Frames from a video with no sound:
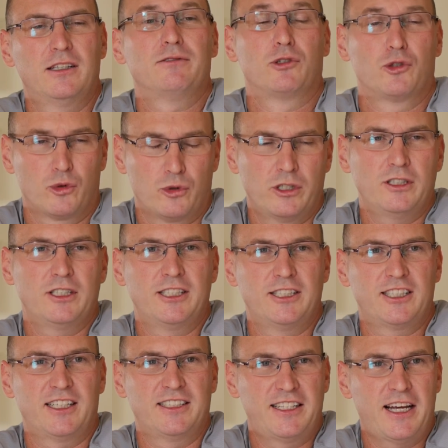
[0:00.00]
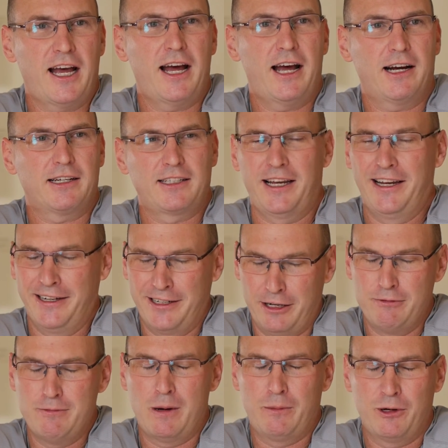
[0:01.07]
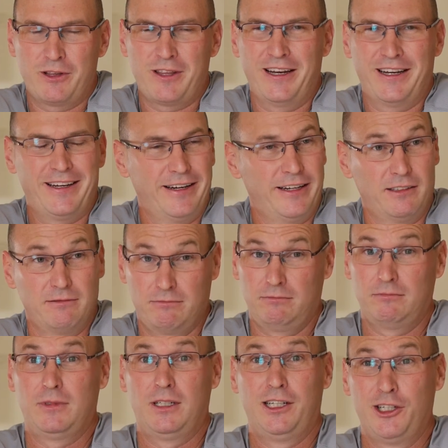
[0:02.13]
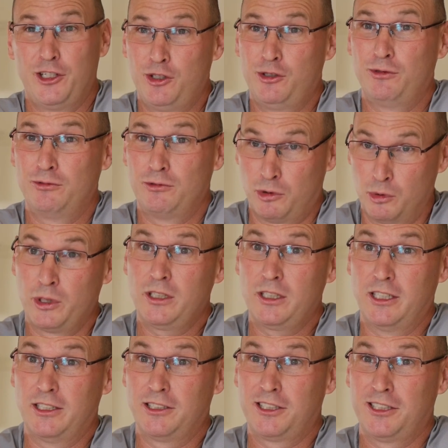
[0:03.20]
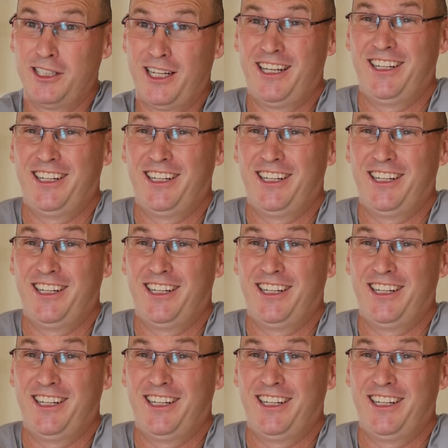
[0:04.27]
guerrillas attacked, and I remember thinking, guerrillas?